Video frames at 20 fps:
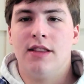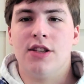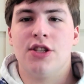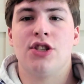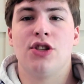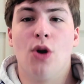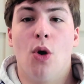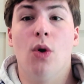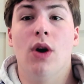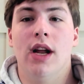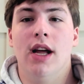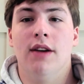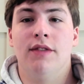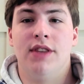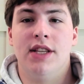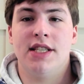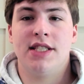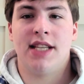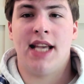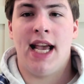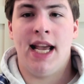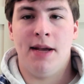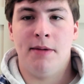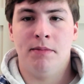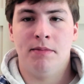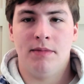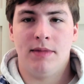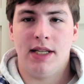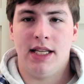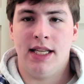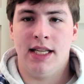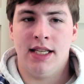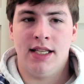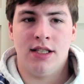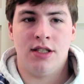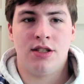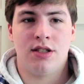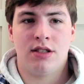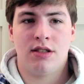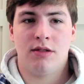story of this game,
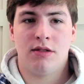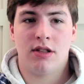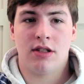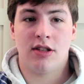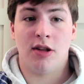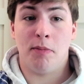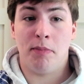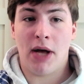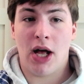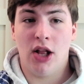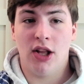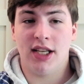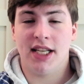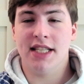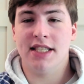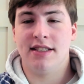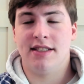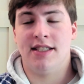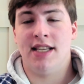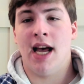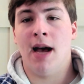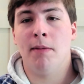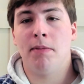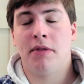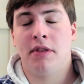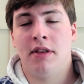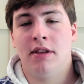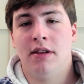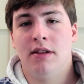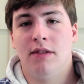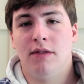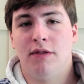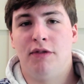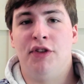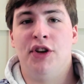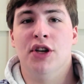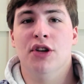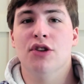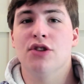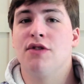is the Pelicans' depth
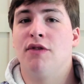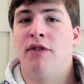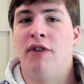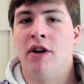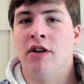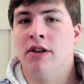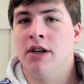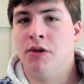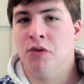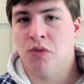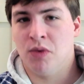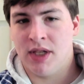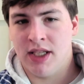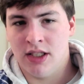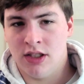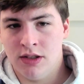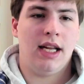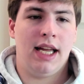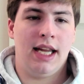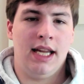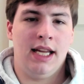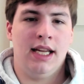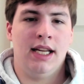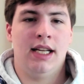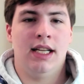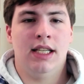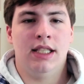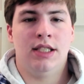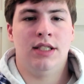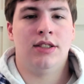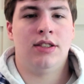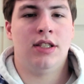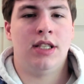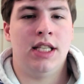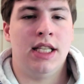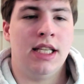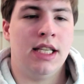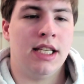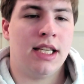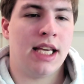feels very real, and
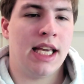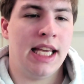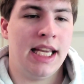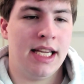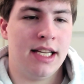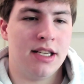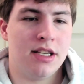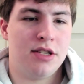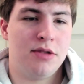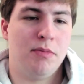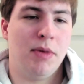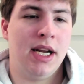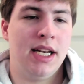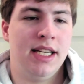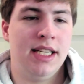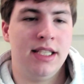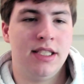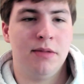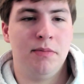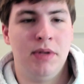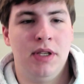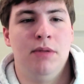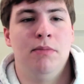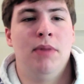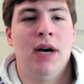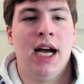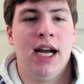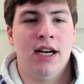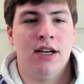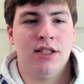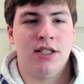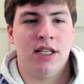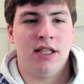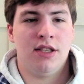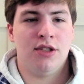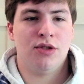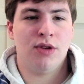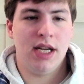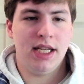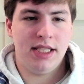the Kings might need to be buyers at
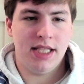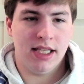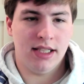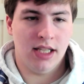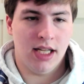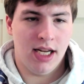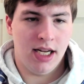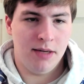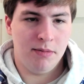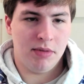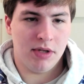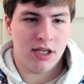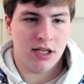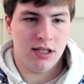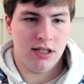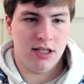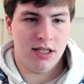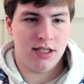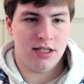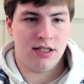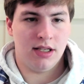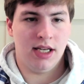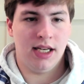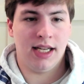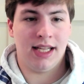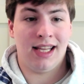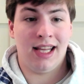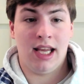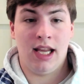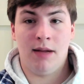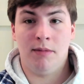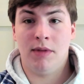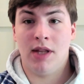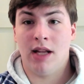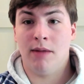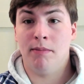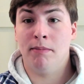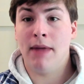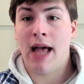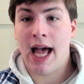the trade deadline, because in a game
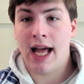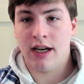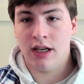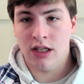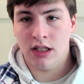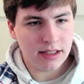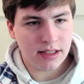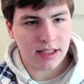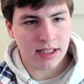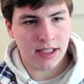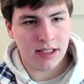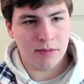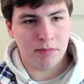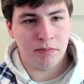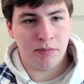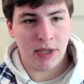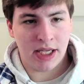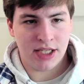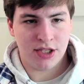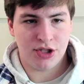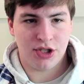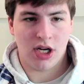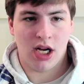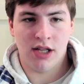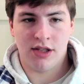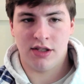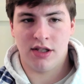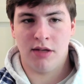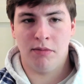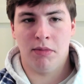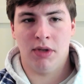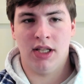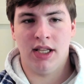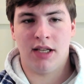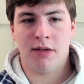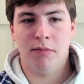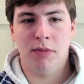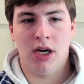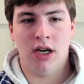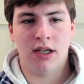that mattered, the bench, other than
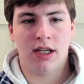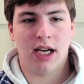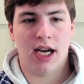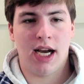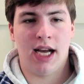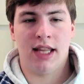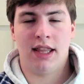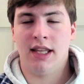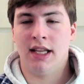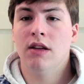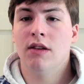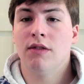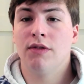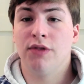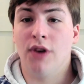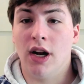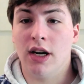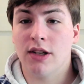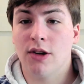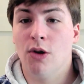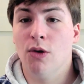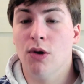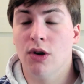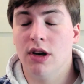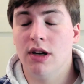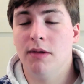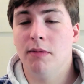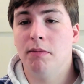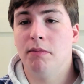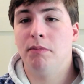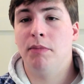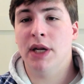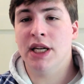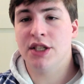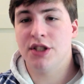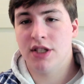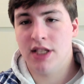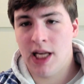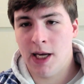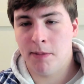Malik Monk, I think front court
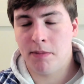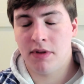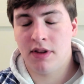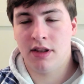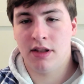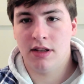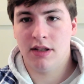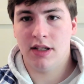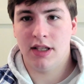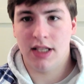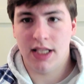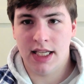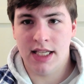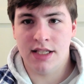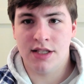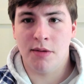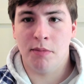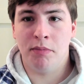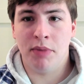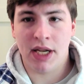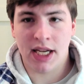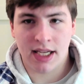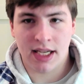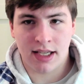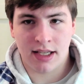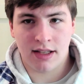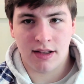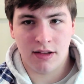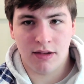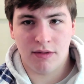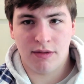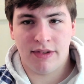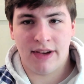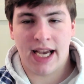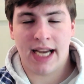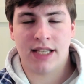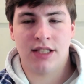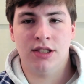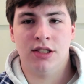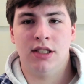bench depth is a big
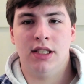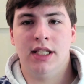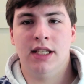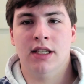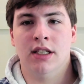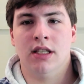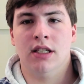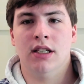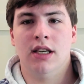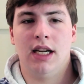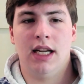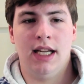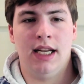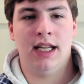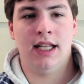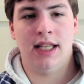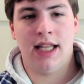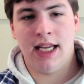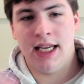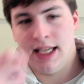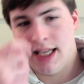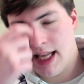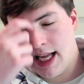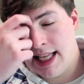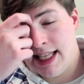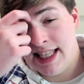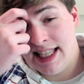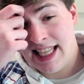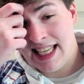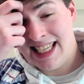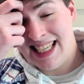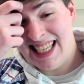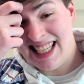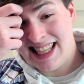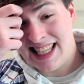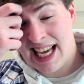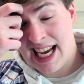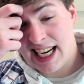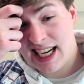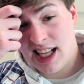factor here, and they
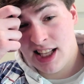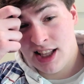need that a